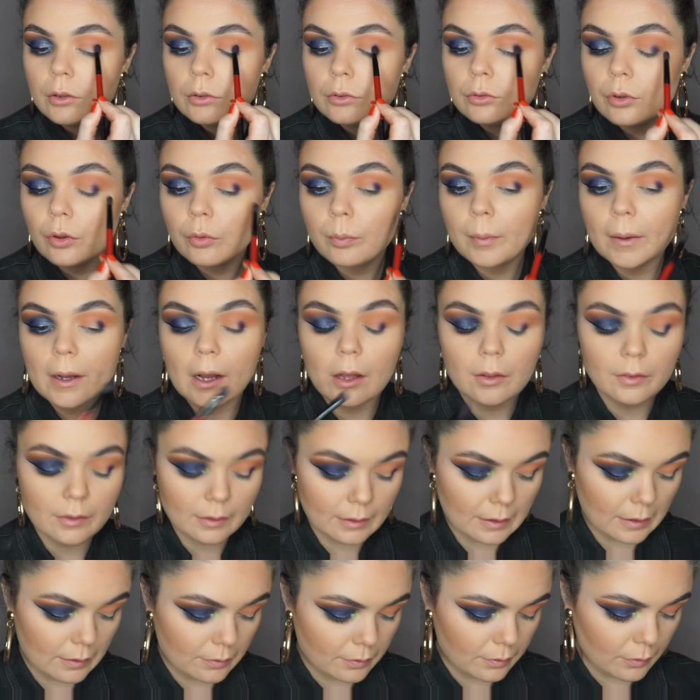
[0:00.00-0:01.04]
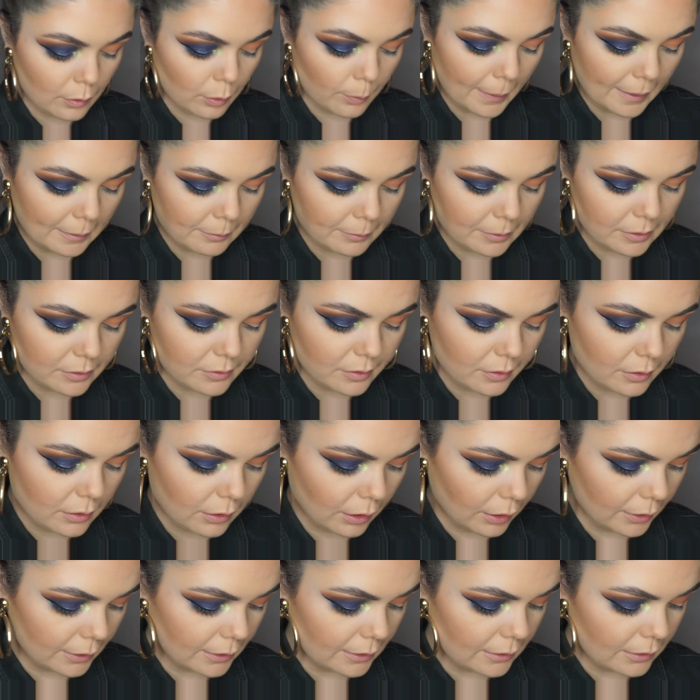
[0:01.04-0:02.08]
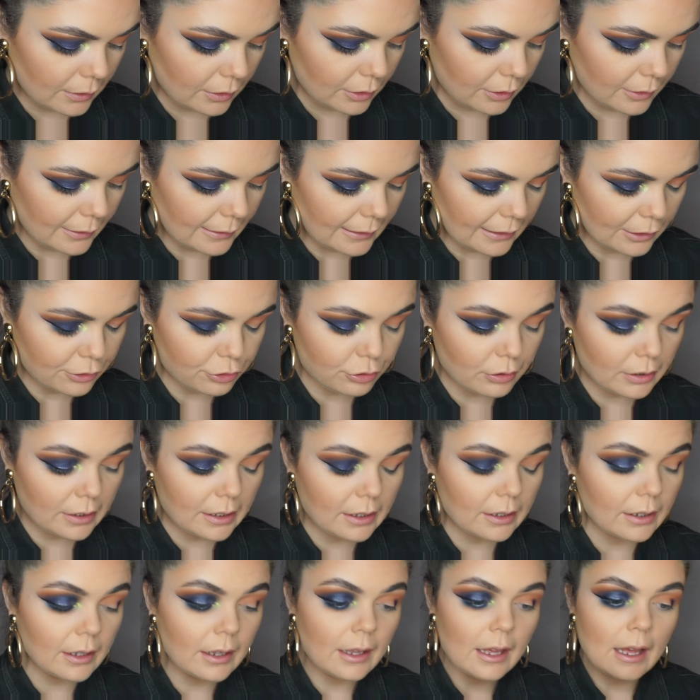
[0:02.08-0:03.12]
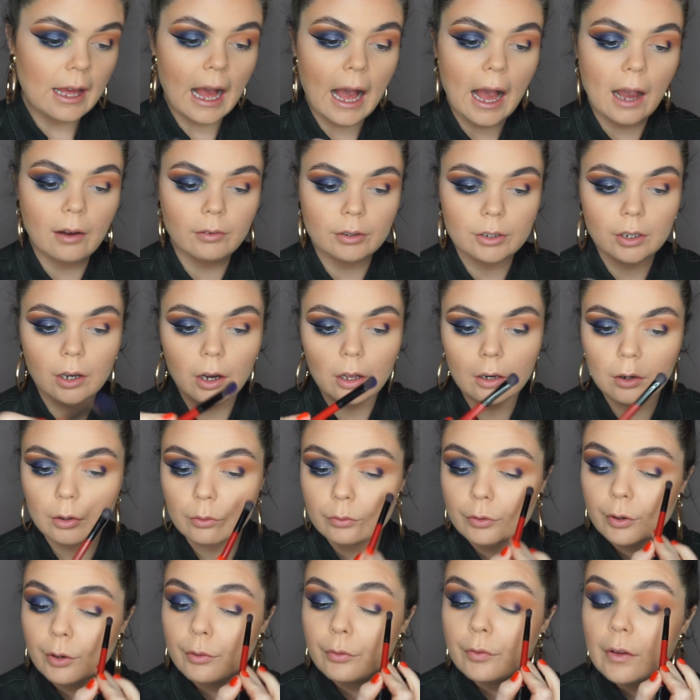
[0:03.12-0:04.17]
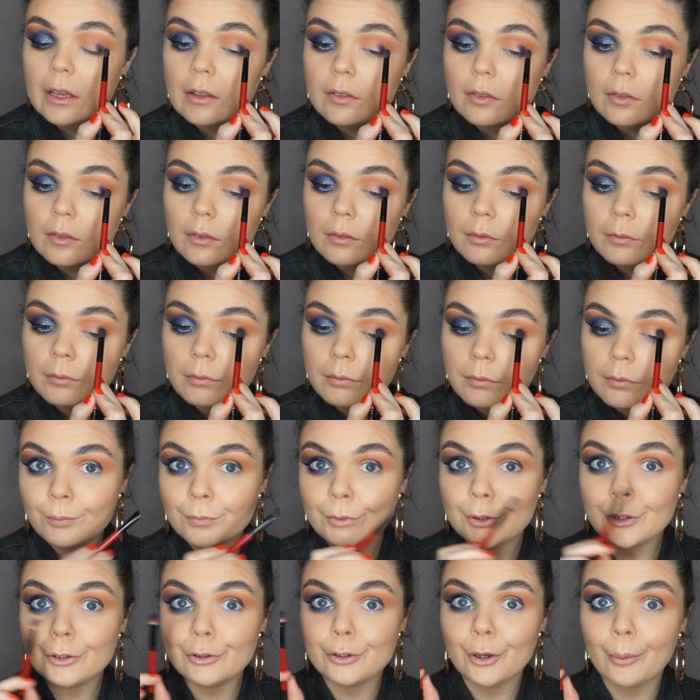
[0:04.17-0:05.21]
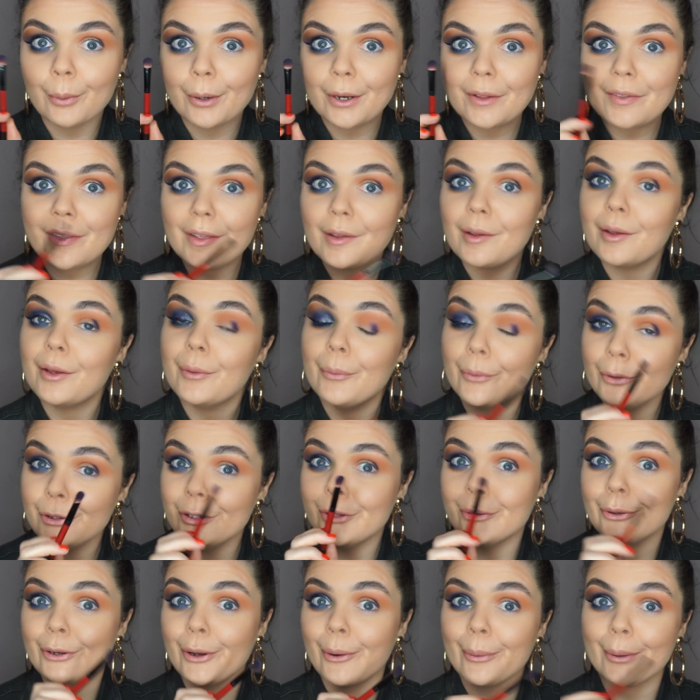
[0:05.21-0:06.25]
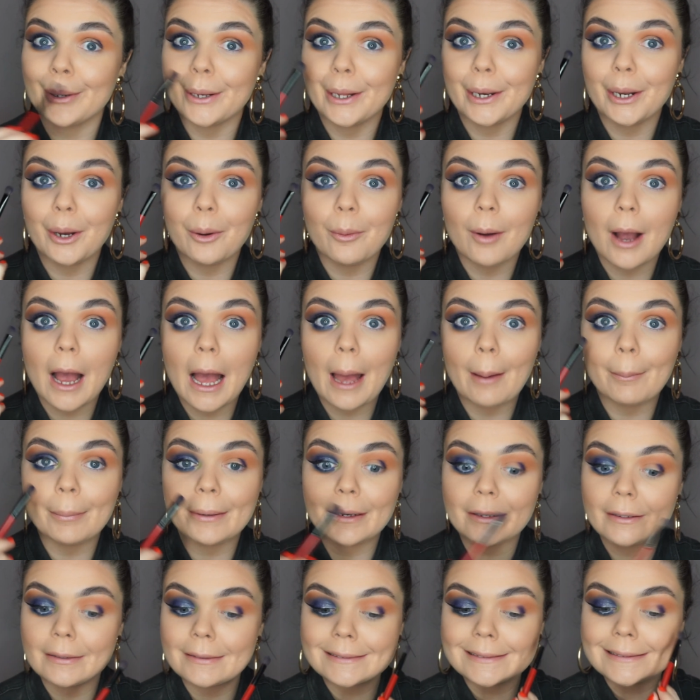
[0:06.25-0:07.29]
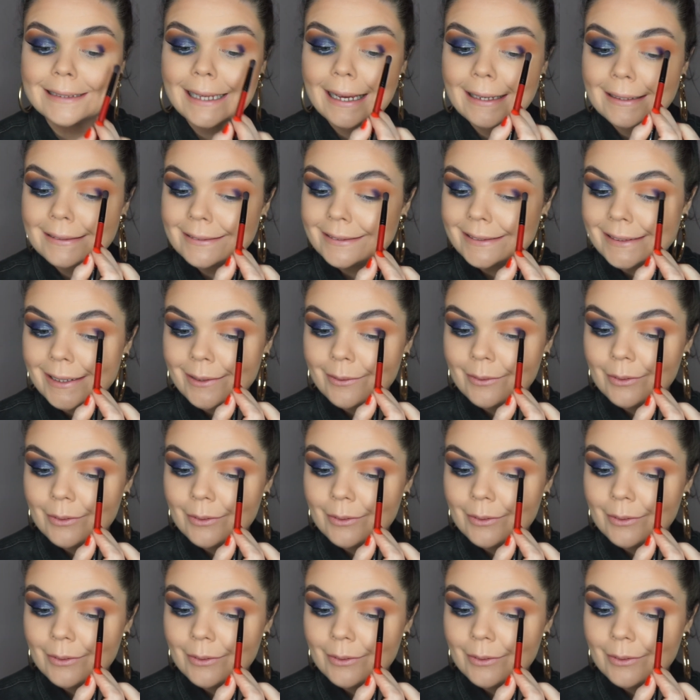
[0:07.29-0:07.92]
Just because it is so pigmented, like you literally have it all over your face. You don't want to see it. You don't want to know what happened in this set.